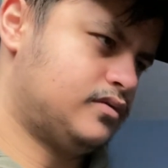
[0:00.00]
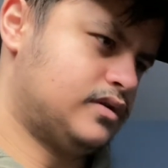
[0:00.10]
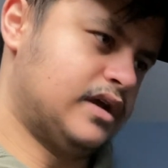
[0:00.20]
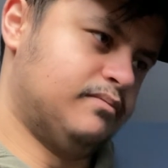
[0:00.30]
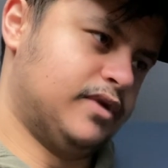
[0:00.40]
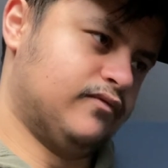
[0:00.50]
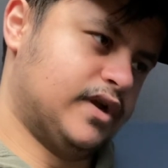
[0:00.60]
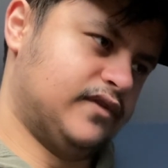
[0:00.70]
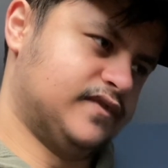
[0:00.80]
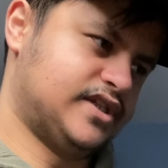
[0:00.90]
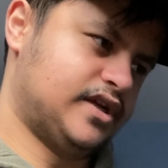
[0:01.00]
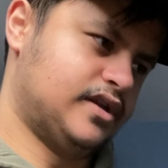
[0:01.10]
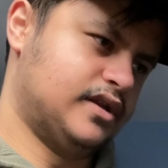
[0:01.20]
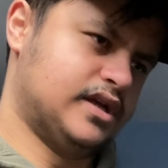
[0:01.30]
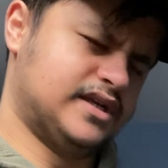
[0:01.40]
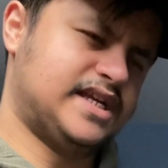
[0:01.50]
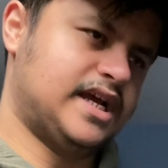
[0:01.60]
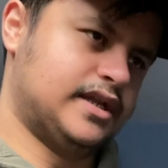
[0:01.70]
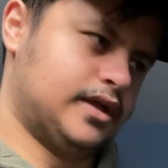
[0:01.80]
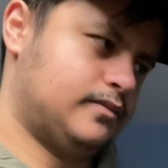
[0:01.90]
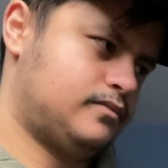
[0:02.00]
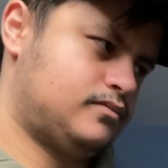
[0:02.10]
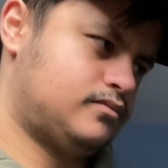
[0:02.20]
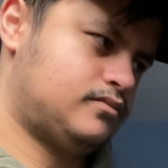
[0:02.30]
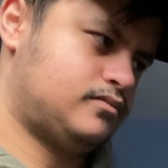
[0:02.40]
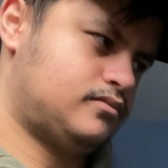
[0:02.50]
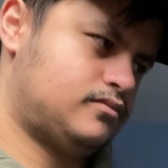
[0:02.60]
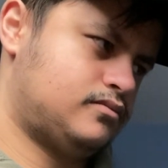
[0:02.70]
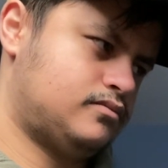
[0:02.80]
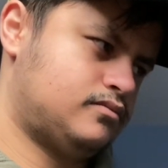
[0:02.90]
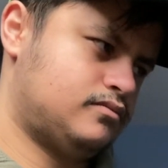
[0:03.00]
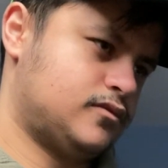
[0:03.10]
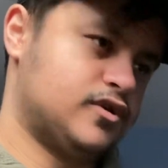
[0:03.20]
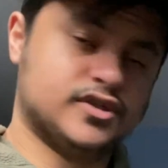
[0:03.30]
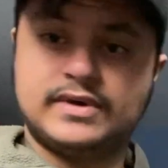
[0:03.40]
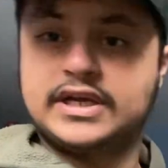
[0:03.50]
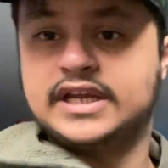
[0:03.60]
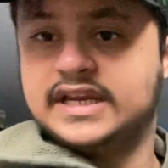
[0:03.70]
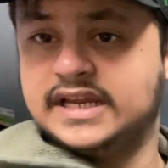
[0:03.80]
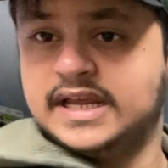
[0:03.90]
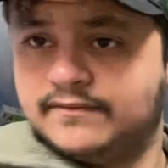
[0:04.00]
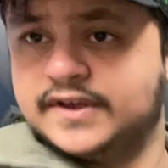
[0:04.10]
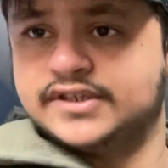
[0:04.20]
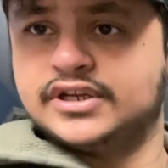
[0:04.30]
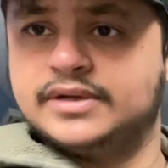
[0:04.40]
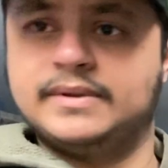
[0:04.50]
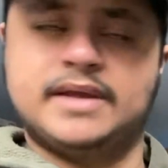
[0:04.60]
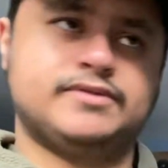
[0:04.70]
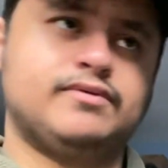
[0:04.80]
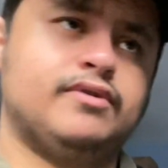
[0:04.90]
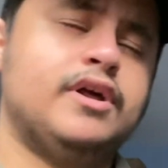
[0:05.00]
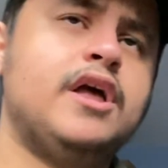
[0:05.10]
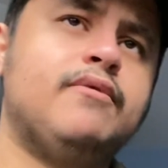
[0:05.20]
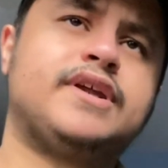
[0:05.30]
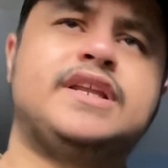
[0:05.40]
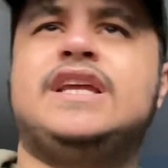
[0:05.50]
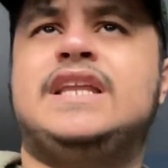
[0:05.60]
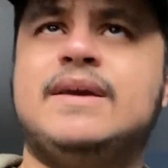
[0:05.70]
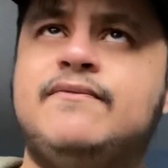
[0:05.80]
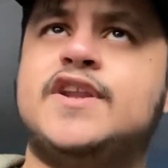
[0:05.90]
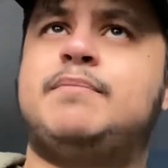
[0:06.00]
and be ready for Saturday. Because we're going to need him for the Tottenham game as well. We're going to need him for the